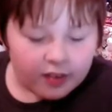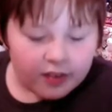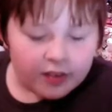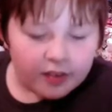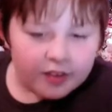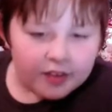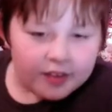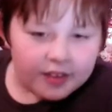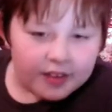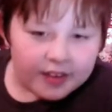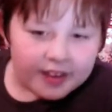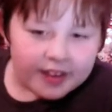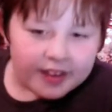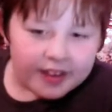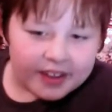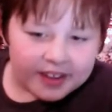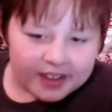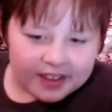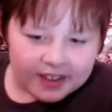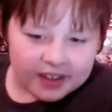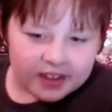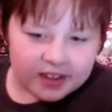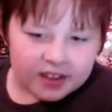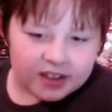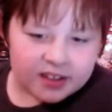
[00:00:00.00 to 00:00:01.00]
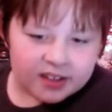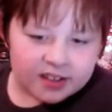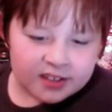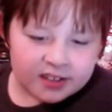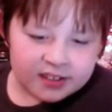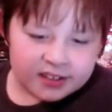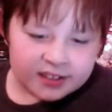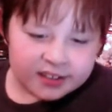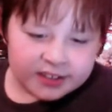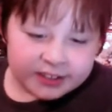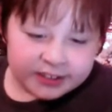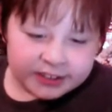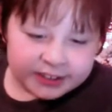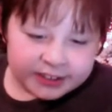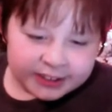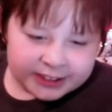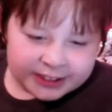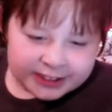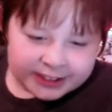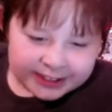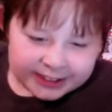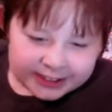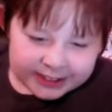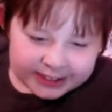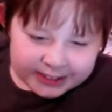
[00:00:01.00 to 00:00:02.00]

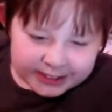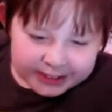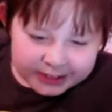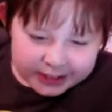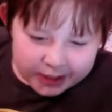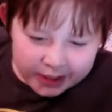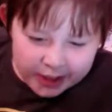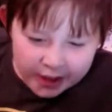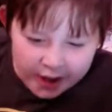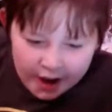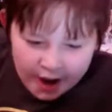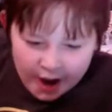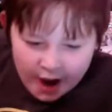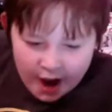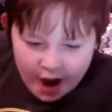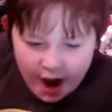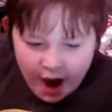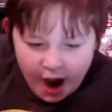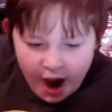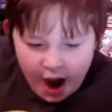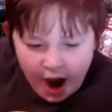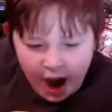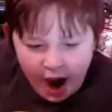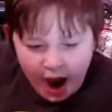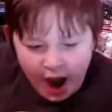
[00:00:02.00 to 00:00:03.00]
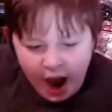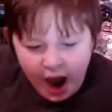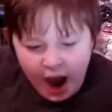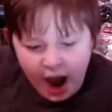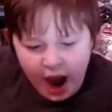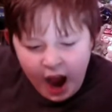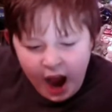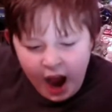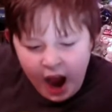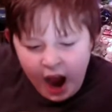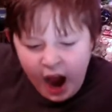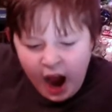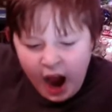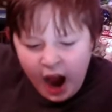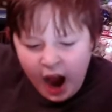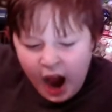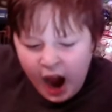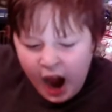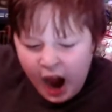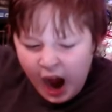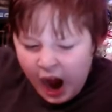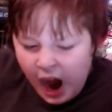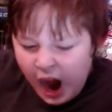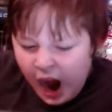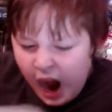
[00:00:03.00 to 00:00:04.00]

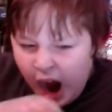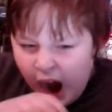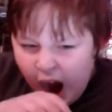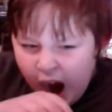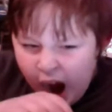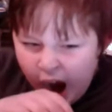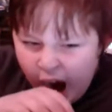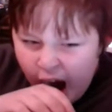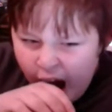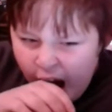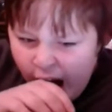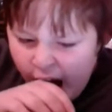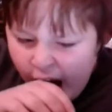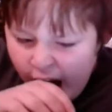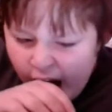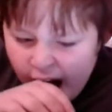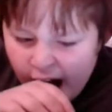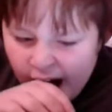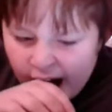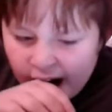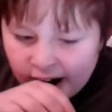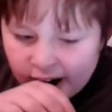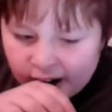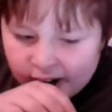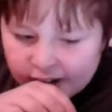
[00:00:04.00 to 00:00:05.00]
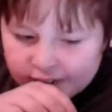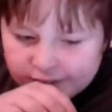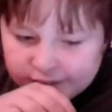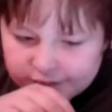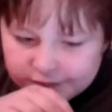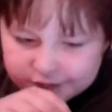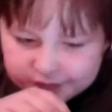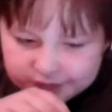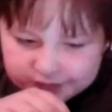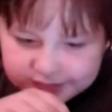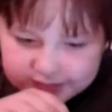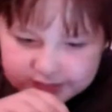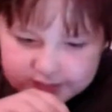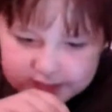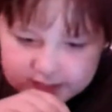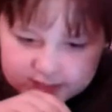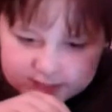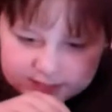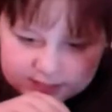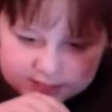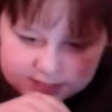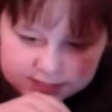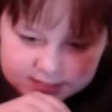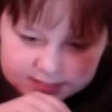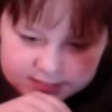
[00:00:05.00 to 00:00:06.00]

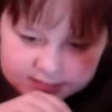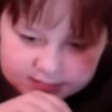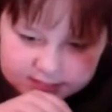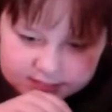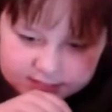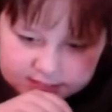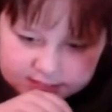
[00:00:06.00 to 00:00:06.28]
The person shown says nothing.